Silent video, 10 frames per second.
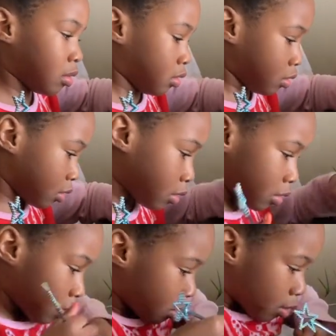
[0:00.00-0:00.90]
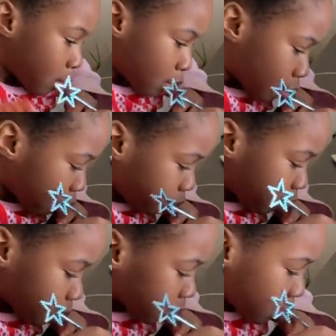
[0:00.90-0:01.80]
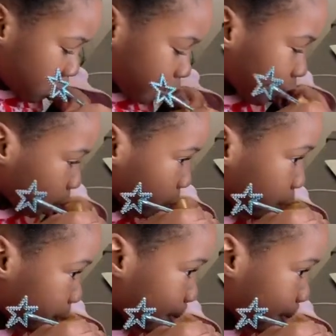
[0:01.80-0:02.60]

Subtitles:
so that her hair can be extra detangled.